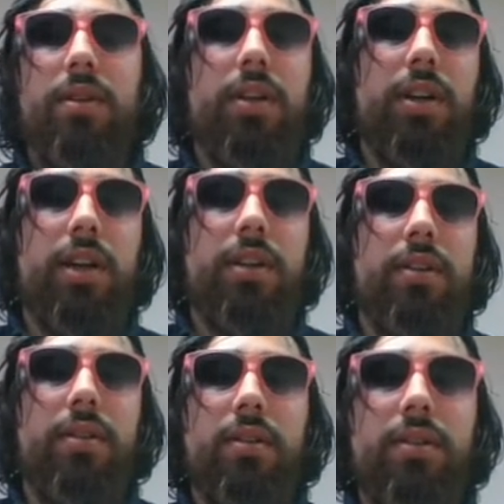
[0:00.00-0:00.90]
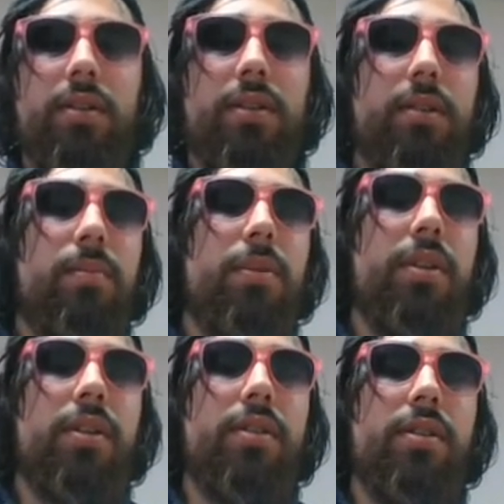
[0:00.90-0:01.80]
I'm gonna kind of
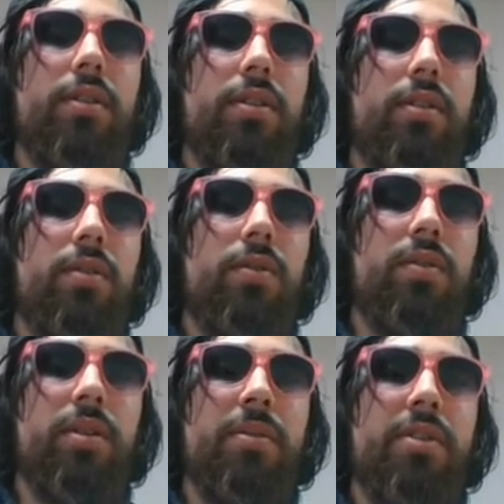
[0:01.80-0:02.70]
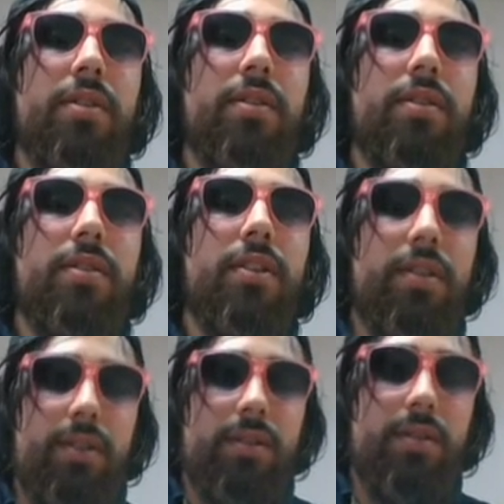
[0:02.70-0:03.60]
put this into Google Images and
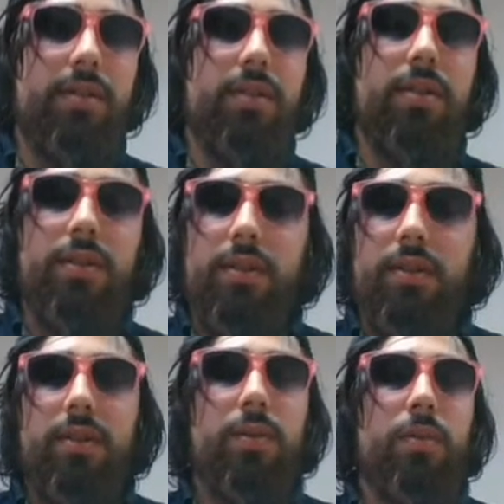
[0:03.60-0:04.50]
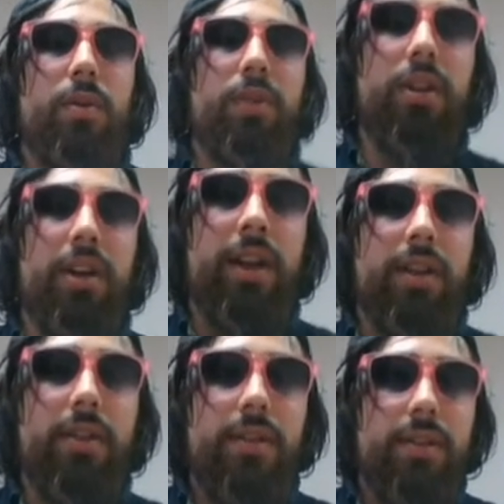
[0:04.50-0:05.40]
see where we're looking
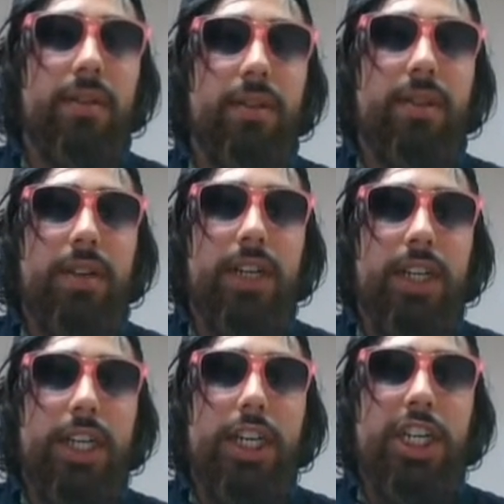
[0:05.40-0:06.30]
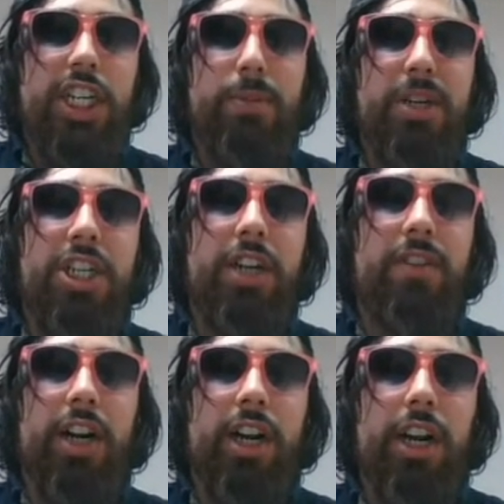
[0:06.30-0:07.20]
at.
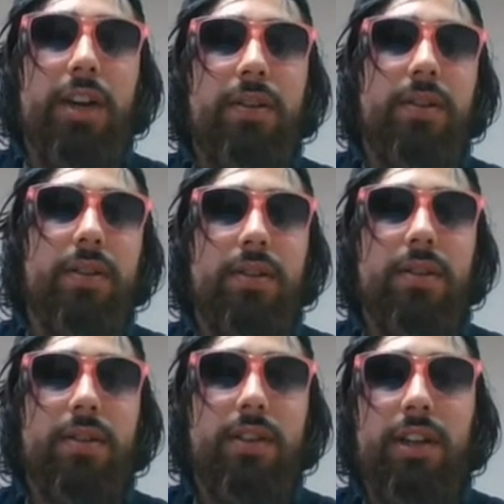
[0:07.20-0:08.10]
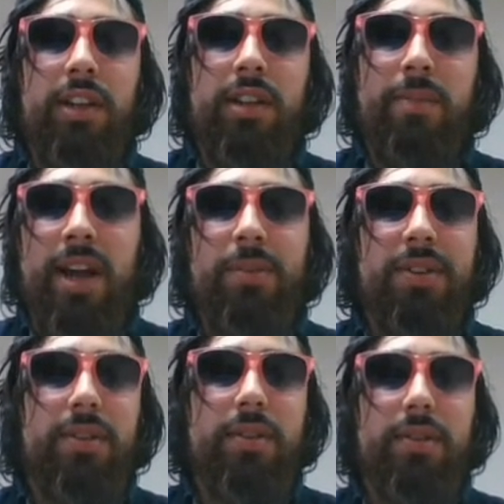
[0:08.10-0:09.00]
Specifically. Should I look at the maps?